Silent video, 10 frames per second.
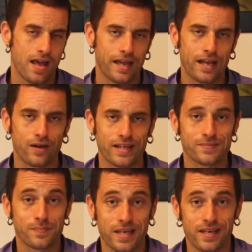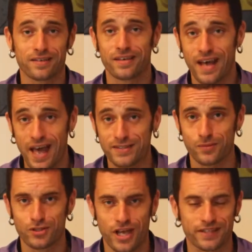And now let's be as
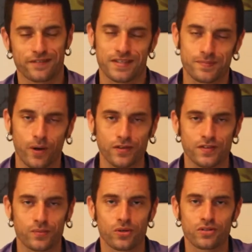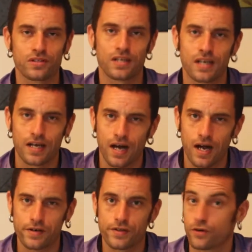objective as possible.
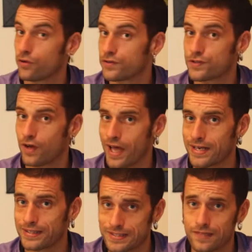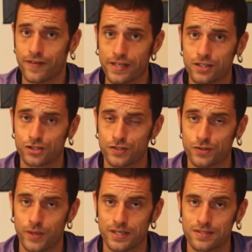Are there also any disadvantages
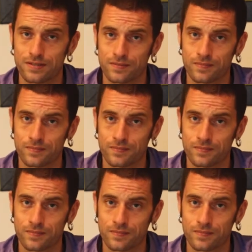to it?